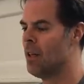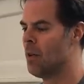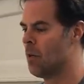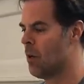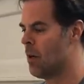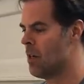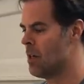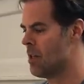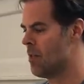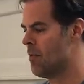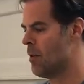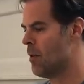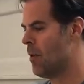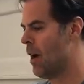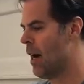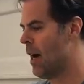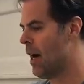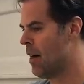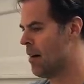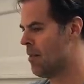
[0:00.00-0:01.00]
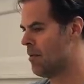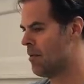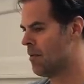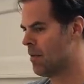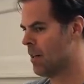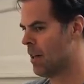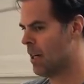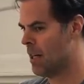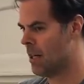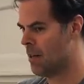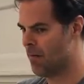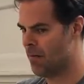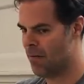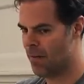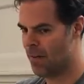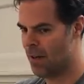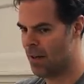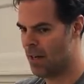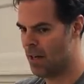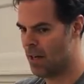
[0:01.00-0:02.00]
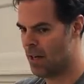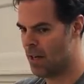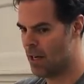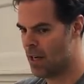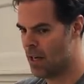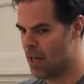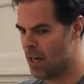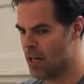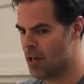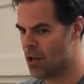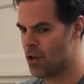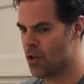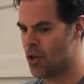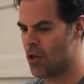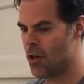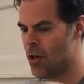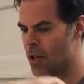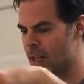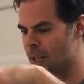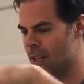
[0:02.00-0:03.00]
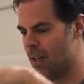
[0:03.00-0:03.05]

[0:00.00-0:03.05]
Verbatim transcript: Whereas if you have kind of each